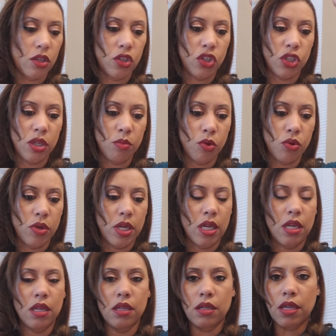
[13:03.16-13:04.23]

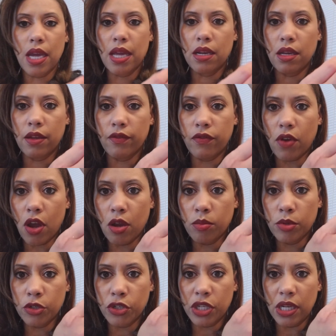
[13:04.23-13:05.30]
shimmery kind of
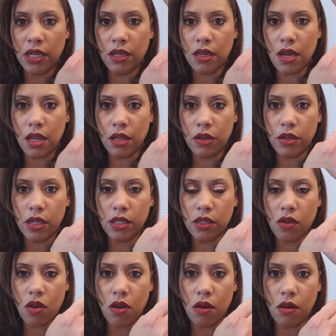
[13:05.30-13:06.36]
aubergine color. It's
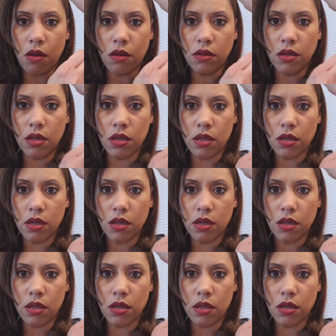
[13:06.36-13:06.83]
called